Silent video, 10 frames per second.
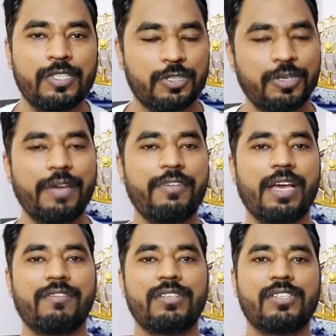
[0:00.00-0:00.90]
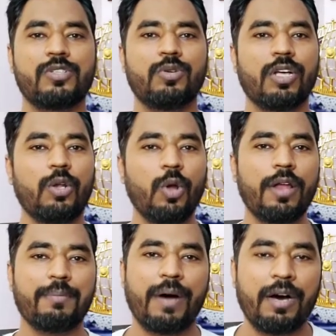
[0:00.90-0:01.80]
So today we have understood a
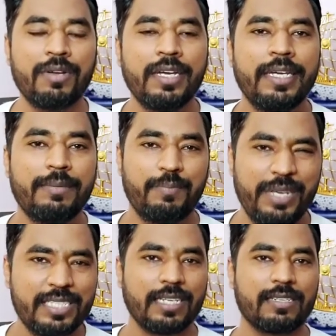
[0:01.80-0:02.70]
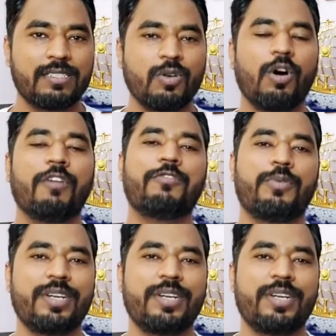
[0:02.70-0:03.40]
lot about basics of